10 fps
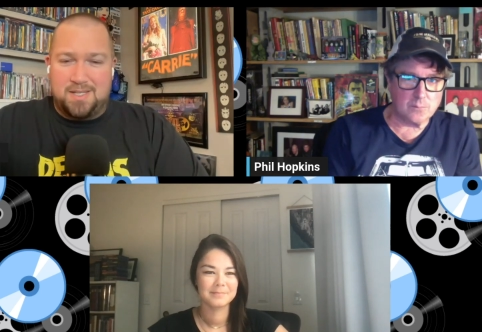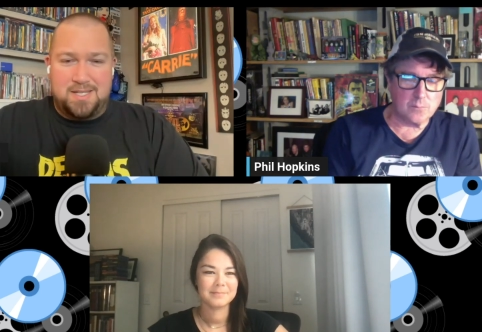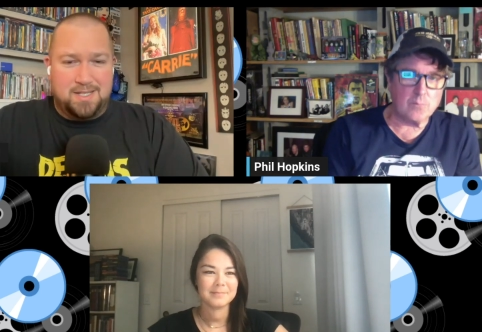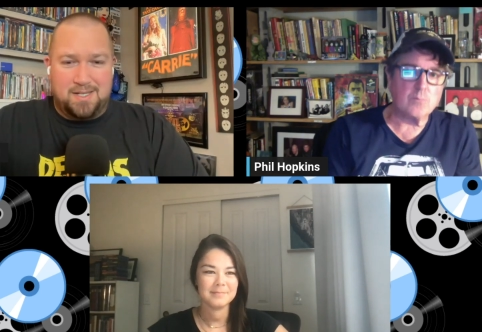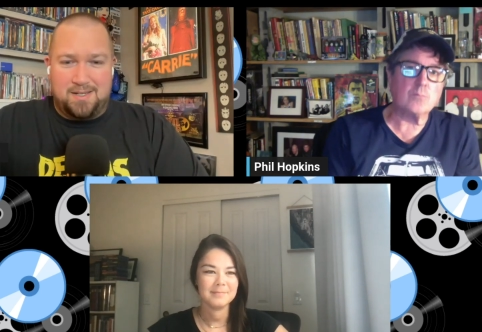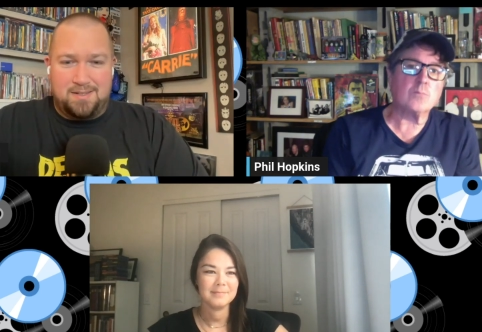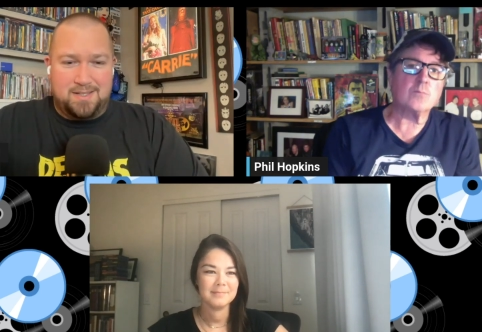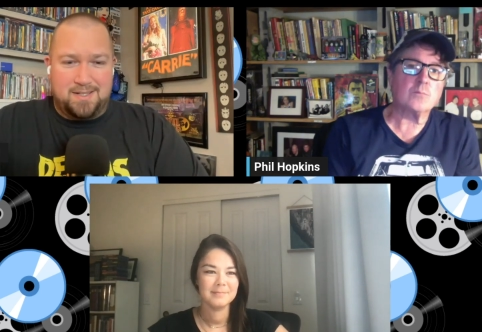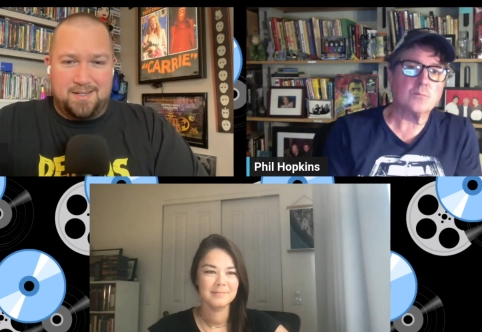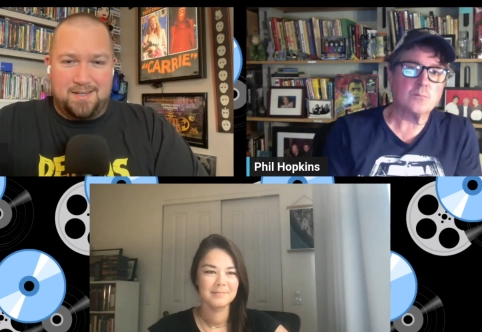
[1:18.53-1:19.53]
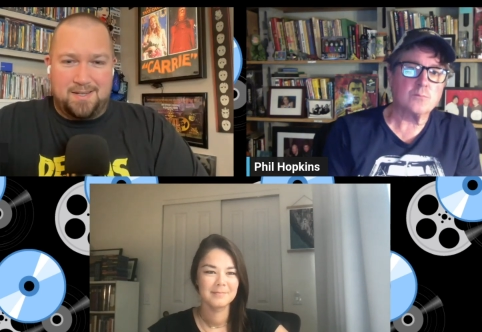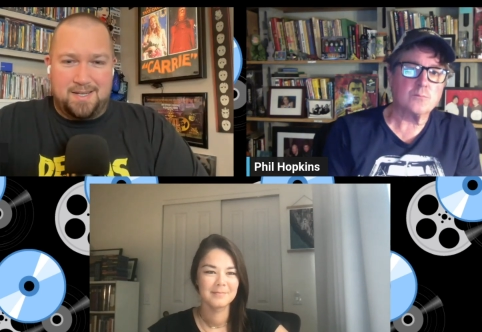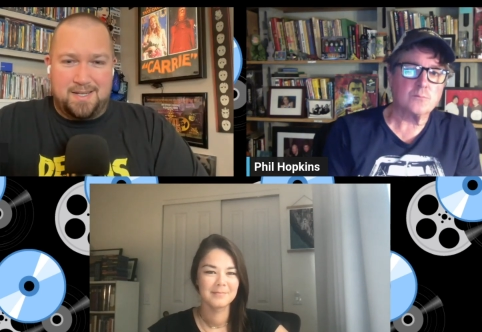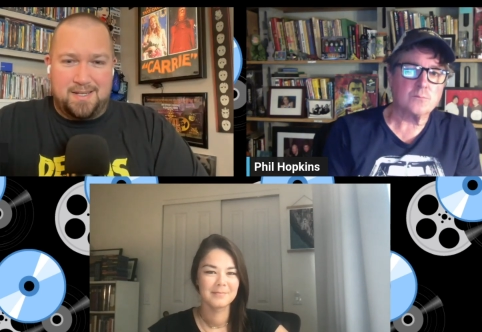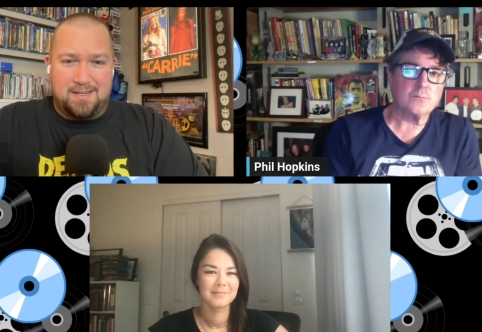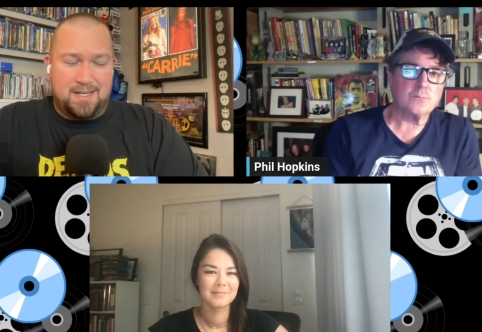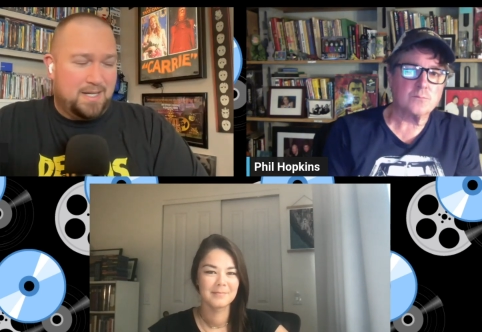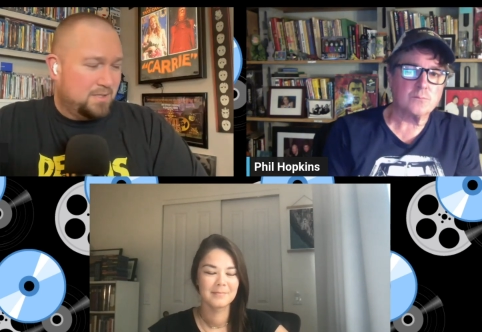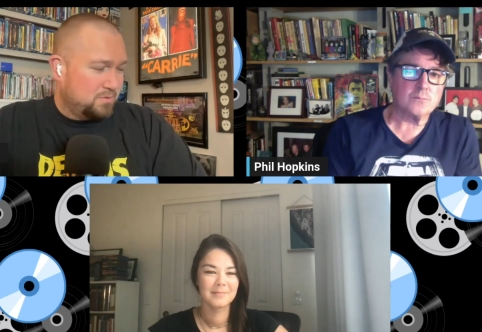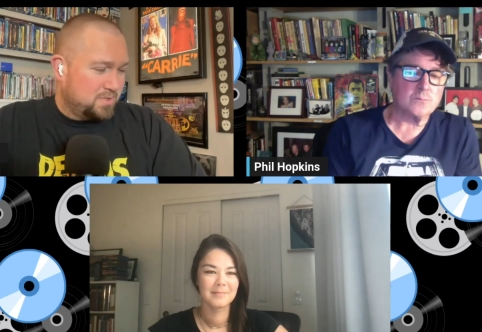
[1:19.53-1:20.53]
Speaker 1: giddy. Uh, any
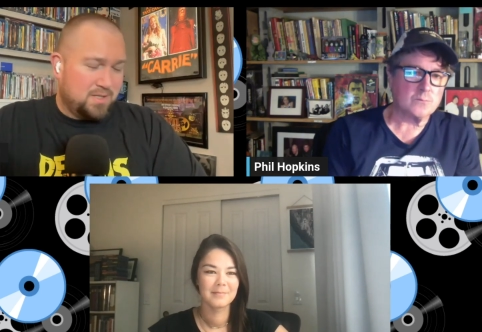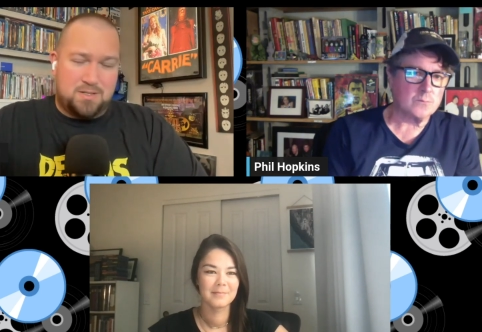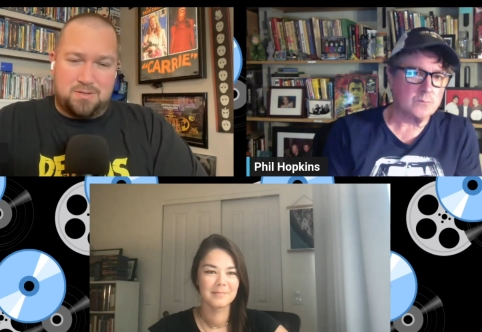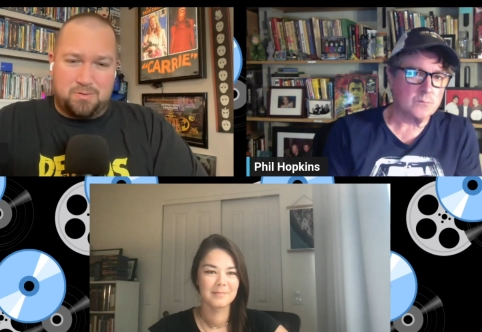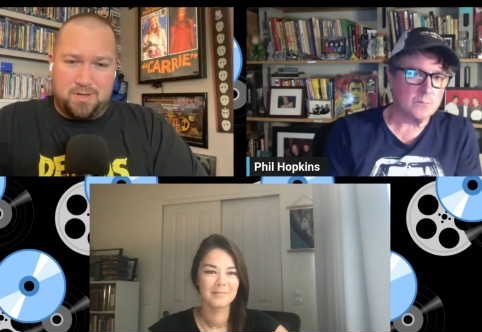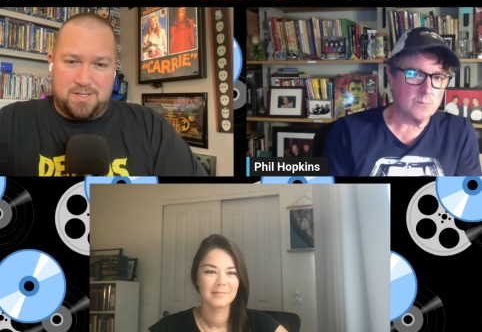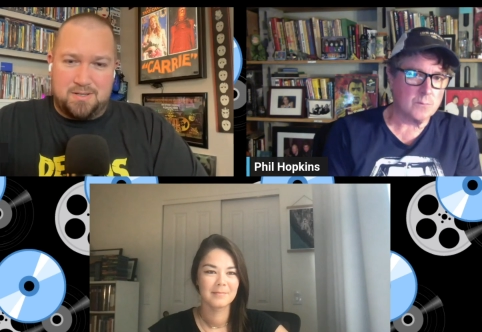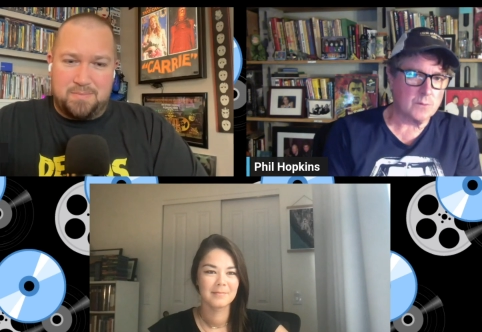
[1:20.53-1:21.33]
any interesting stories